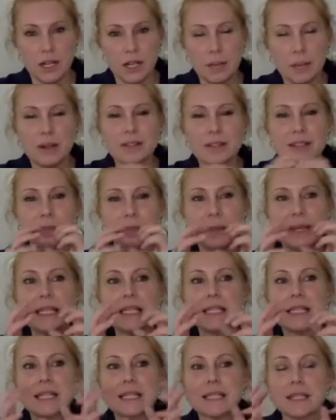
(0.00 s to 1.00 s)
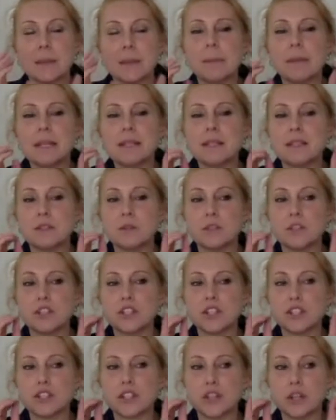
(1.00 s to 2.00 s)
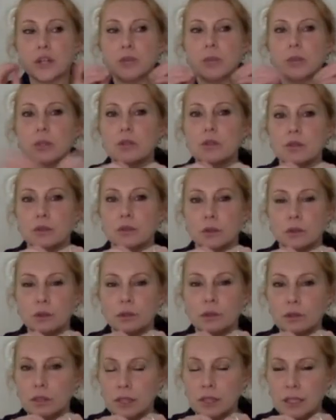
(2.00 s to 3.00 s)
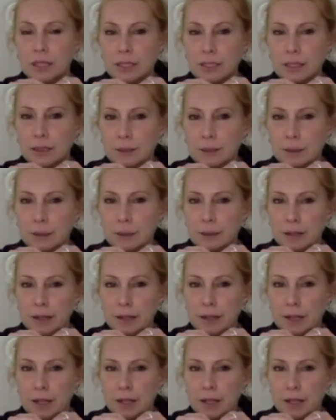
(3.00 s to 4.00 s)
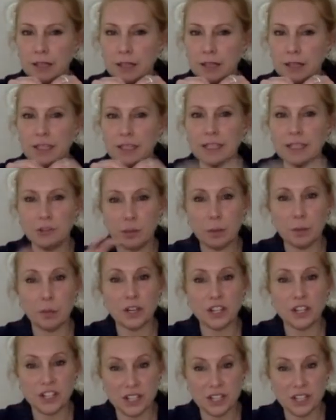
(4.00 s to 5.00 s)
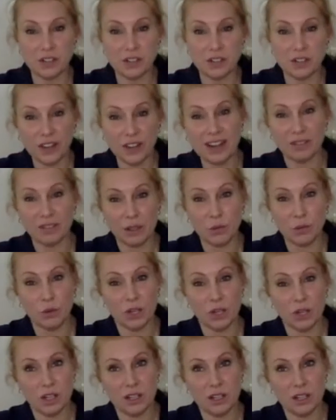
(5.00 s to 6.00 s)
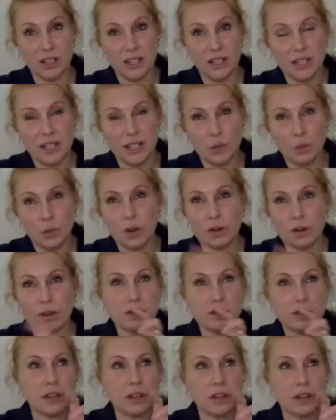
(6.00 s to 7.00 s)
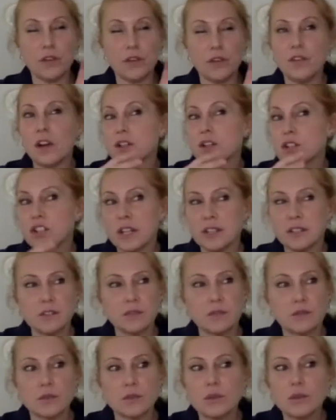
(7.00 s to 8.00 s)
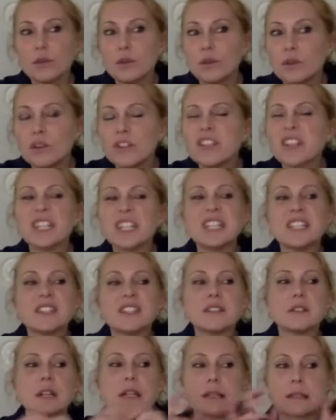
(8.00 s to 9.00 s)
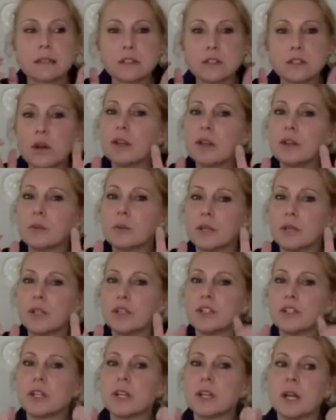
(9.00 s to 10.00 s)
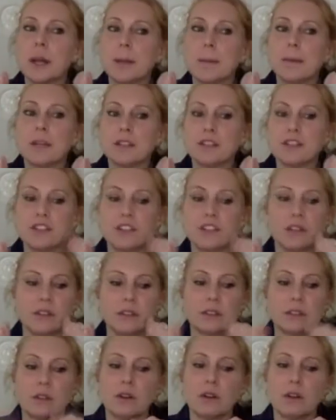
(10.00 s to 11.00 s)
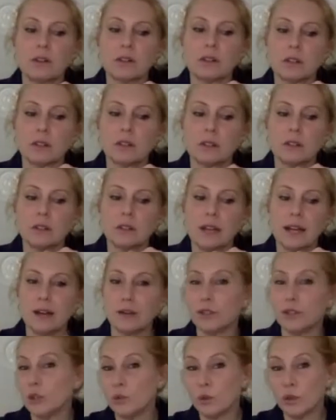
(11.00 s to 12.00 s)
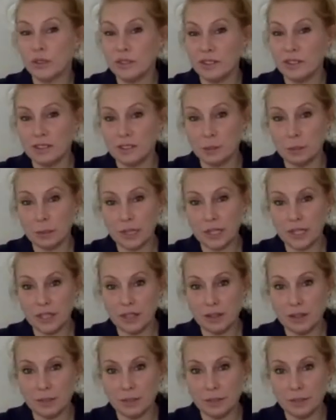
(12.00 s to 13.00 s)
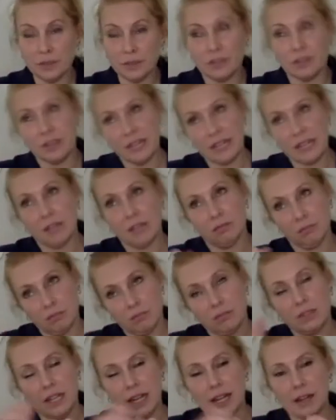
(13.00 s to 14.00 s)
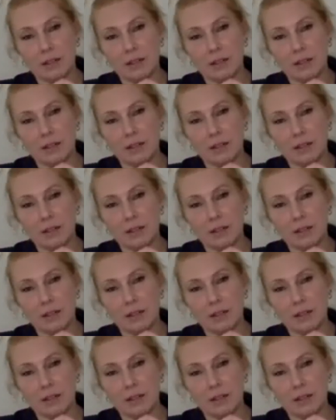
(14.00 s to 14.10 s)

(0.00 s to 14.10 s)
because there's some pieces which are just so beautiful that need to be appreciated for how they work. Whereas you find a chest of drawers and it's solid wood, but it's just not how you want it to be, then yeah,